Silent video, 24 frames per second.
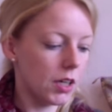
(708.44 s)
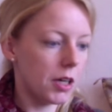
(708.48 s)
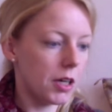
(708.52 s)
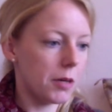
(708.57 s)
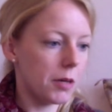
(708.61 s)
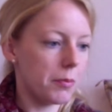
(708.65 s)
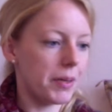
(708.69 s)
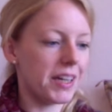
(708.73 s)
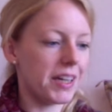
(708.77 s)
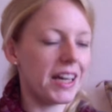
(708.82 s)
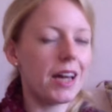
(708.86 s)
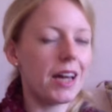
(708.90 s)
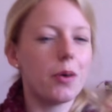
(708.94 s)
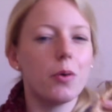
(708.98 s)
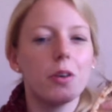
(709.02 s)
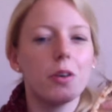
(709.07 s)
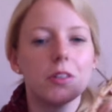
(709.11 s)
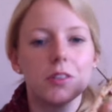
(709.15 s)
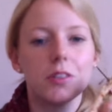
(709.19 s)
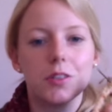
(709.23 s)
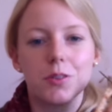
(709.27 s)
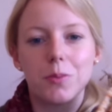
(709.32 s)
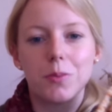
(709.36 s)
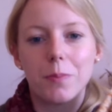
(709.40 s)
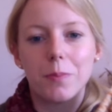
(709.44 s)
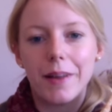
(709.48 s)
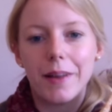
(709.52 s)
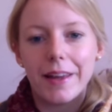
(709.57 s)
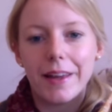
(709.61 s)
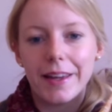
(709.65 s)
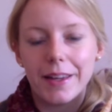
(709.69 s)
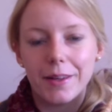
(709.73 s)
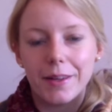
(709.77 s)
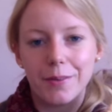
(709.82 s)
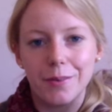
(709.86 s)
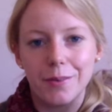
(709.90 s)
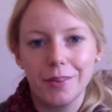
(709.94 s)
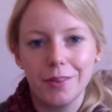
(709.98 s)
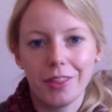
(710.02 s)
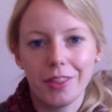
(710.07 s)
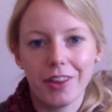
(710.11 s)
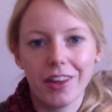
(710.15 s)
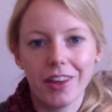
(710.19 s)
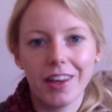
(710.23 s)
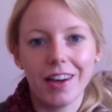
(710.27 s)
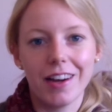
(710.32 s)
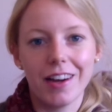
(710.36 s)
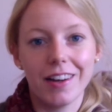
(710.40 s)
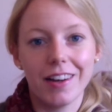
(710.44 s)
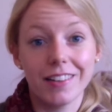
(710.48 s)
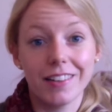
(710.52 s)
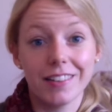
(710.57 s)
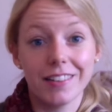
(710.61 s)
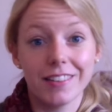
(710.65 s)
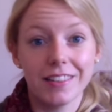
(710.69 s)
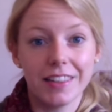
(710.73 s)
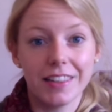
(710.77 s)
But I wanted to play with the yarn